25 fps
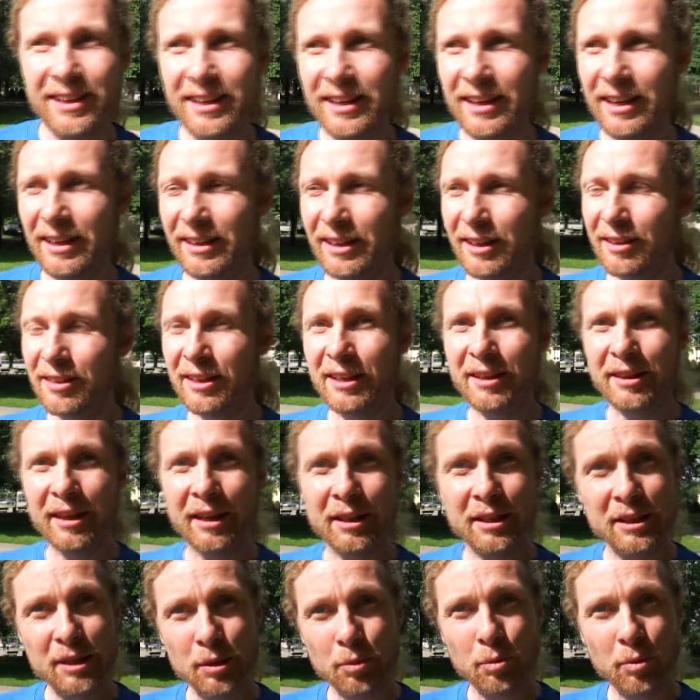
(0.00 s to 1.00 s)
And I think
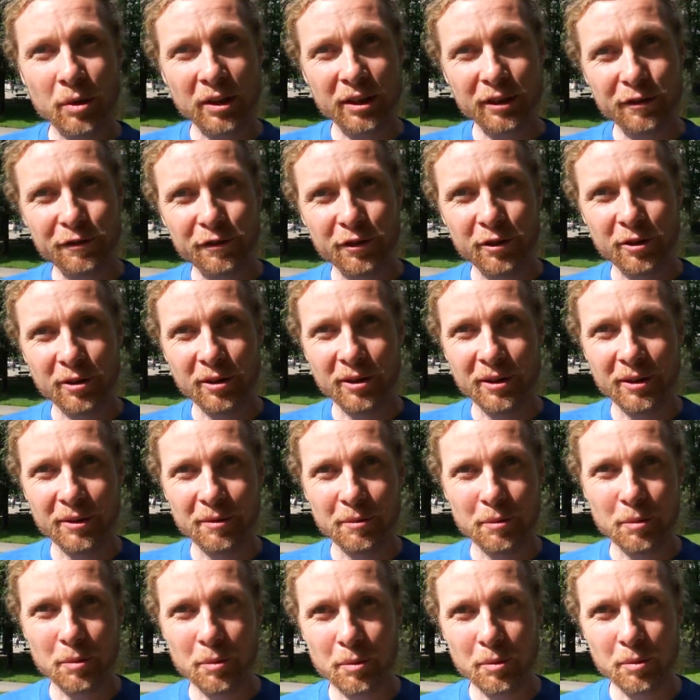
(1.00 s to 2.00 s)
that is a wonderful
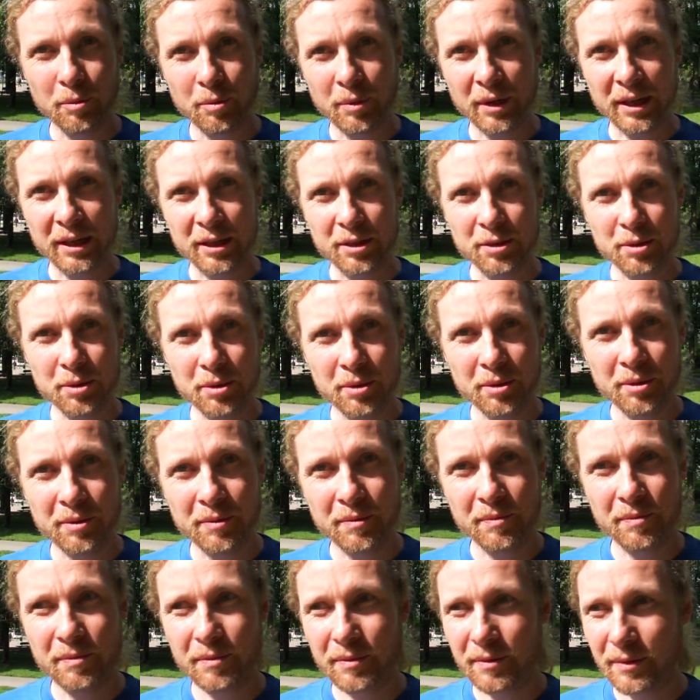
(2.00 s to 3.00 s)
way to
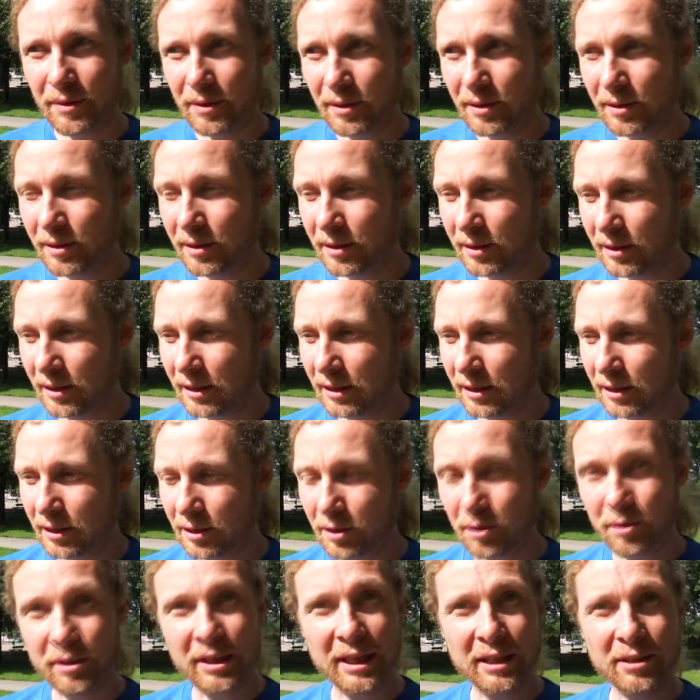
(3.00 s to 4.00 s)

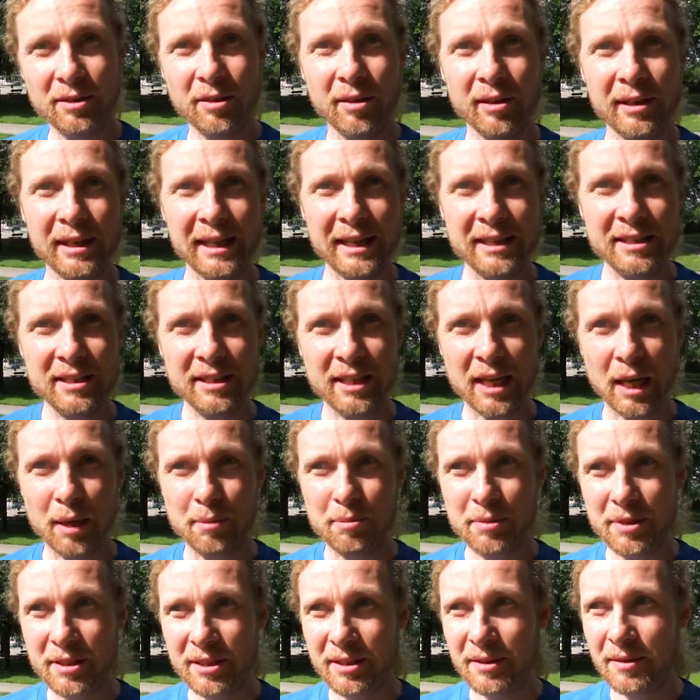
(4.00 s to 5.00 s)
connect to the
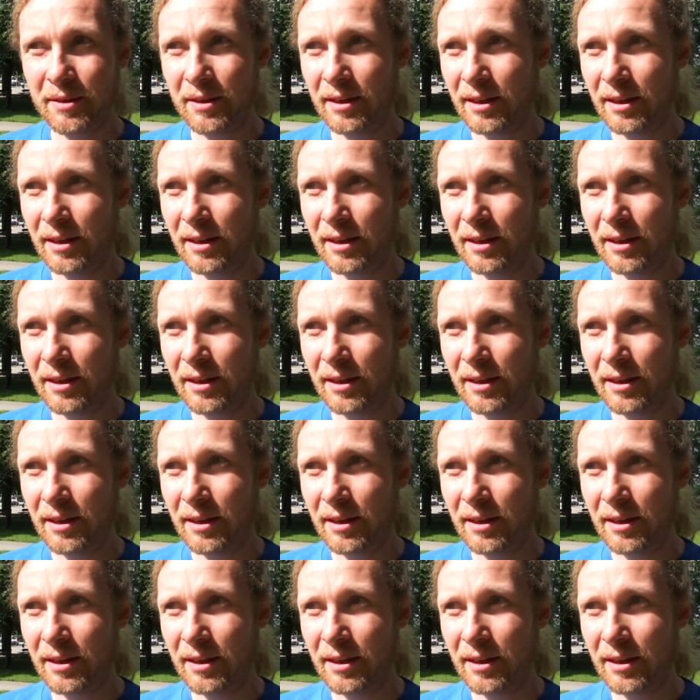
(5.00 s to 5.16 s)
landscapes.